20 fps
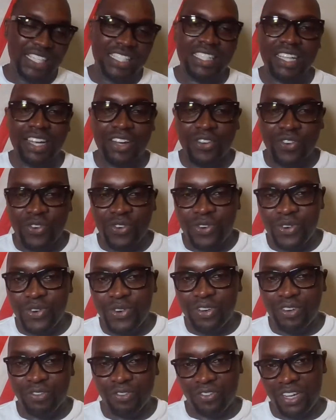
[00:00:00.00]
It's a
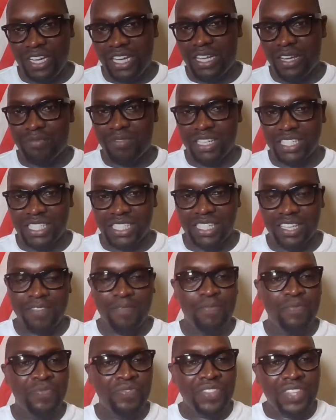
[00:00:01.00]
good feeling,
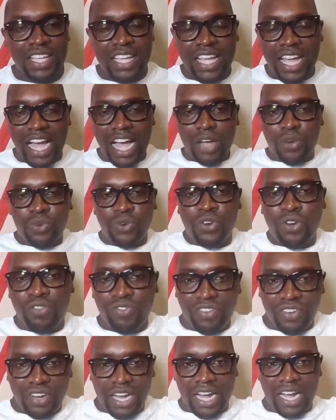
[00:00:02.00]
Maze. I could
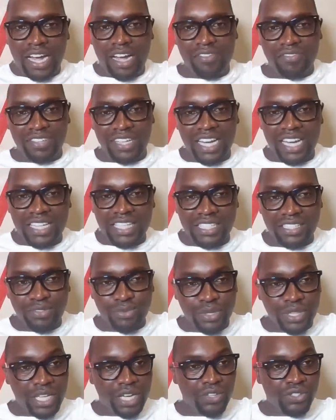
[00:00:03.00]
not have done
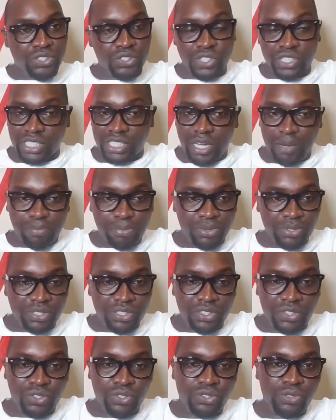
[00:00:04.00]
it without your
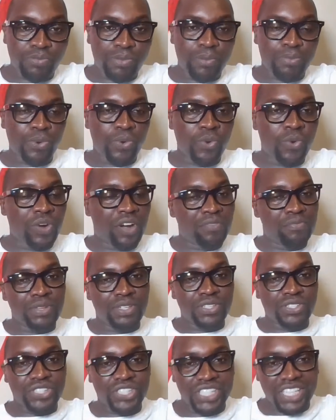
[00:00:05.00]
support. Those people who
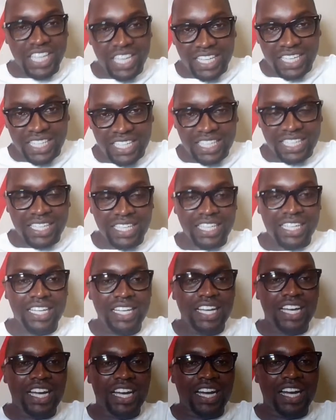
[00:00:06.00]
have been sharing,
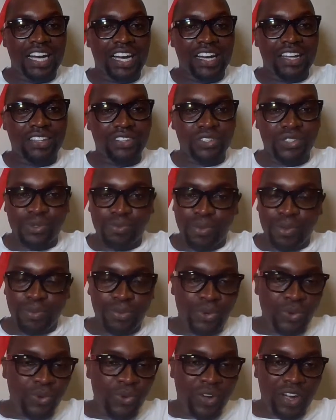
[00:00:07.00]
those
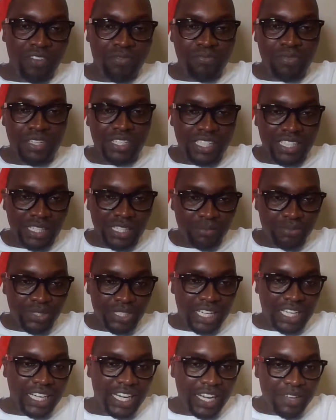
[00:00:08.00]
people who have been
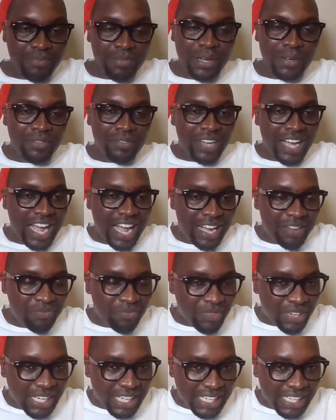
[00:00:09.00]
subscribing.
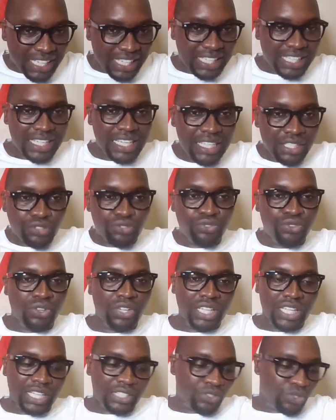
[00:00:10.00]
I'm
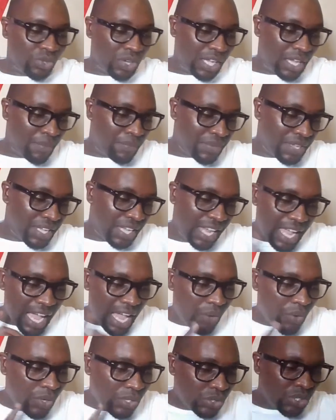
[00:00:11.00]
grateful. That's why I'm here.
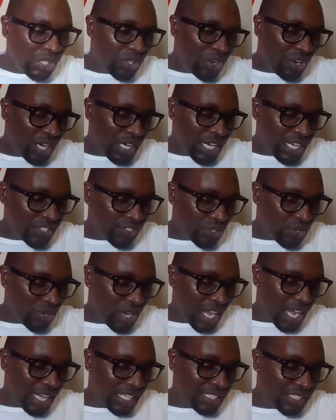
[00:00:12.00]
I want to recognize
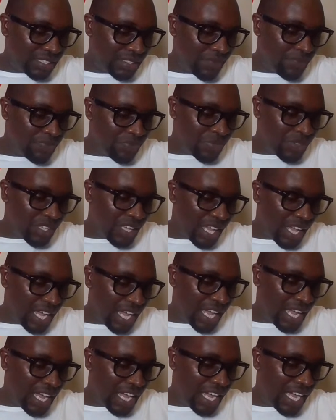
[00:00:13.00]
you guys.
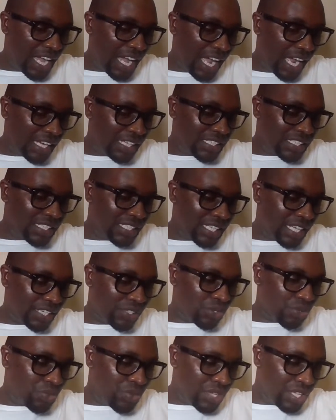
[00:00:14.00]
I'll
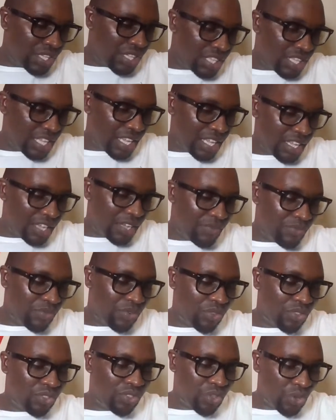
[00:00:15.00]
start with
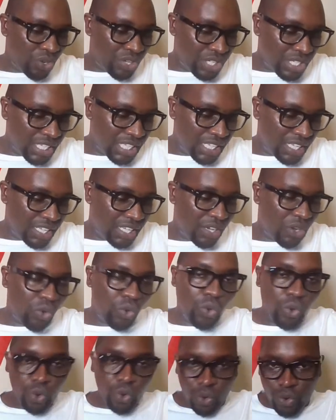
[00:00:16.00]
Mudhoni
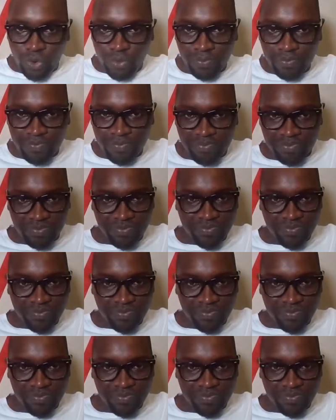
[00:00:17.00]
Kungu.